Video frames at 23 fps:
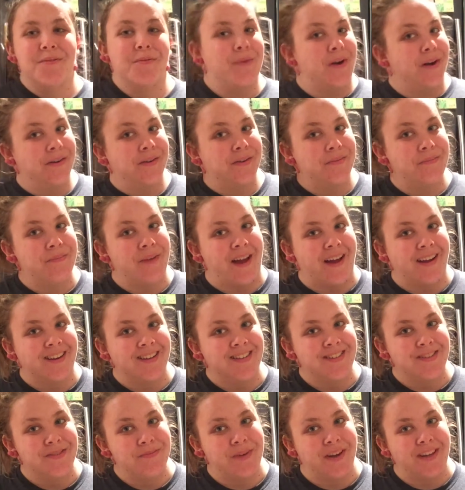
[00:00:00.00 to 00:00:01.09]
Welcome
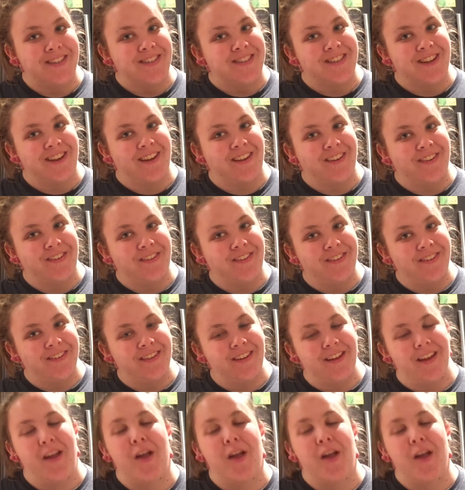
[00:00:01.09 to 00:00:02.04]
back to my channel.